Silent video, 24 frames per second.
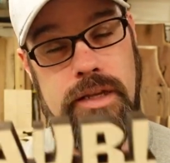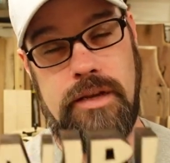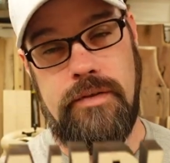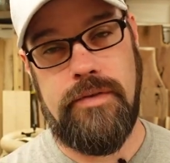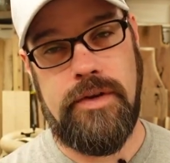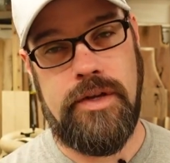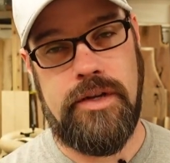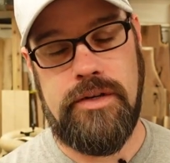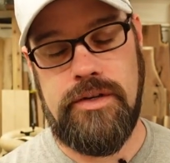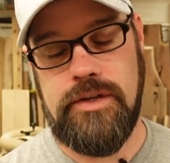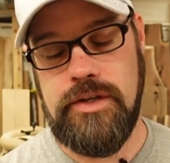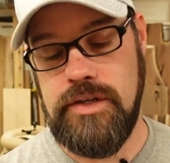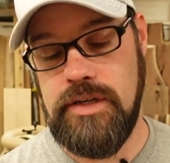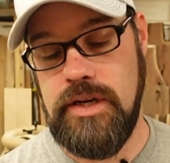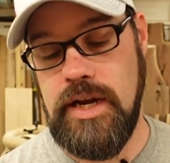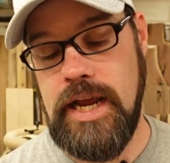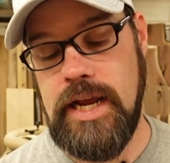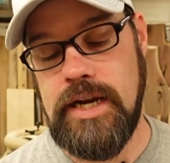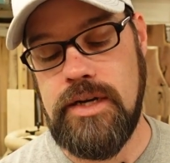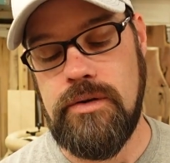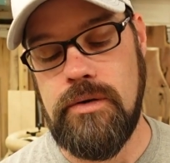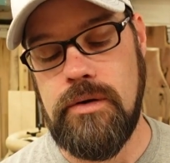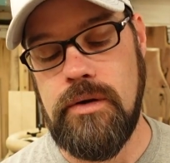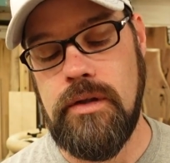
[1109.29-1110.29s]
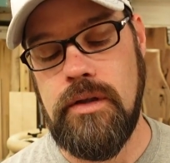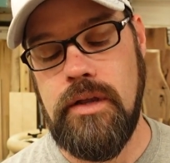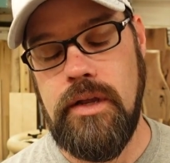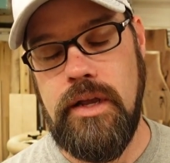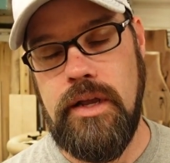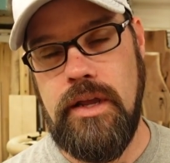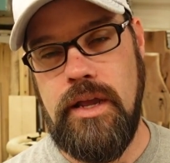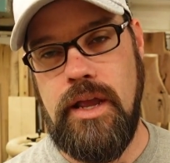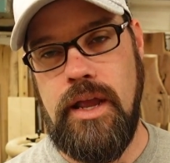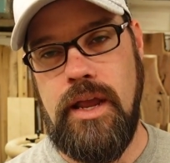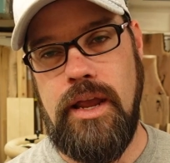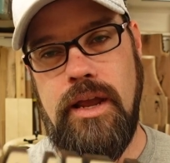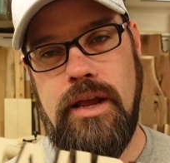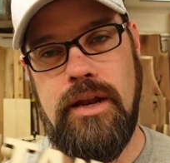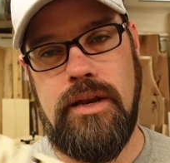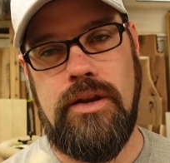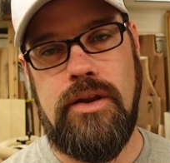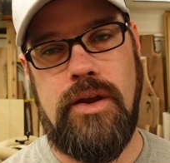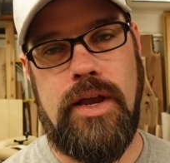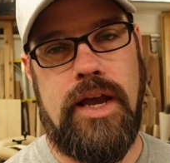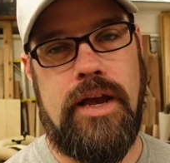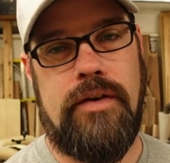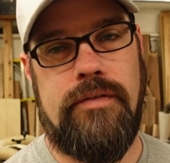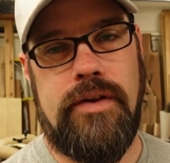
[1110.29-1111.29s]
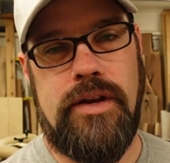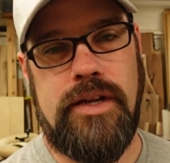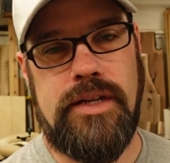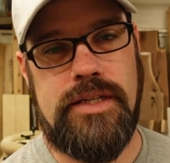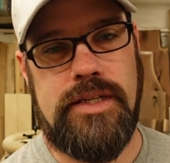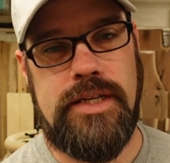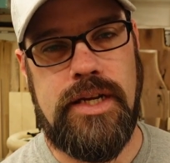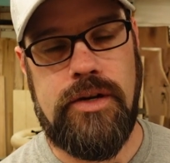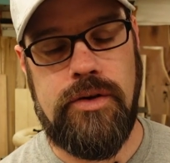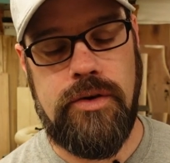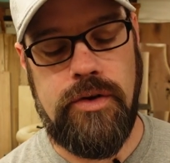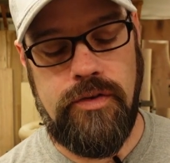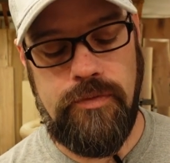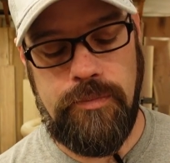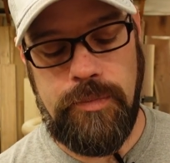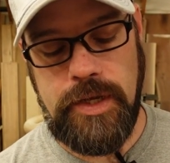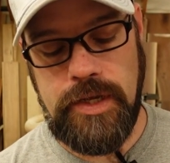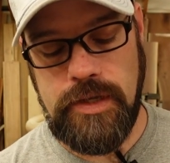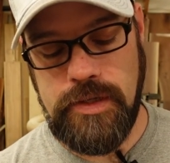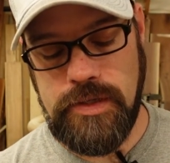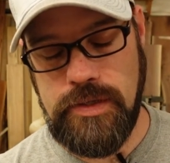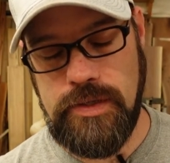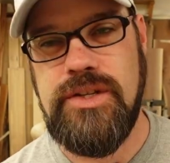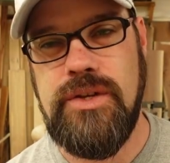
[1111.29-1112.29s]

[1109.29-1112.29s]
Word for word: leave it just natural, and you have a nice decorative piece.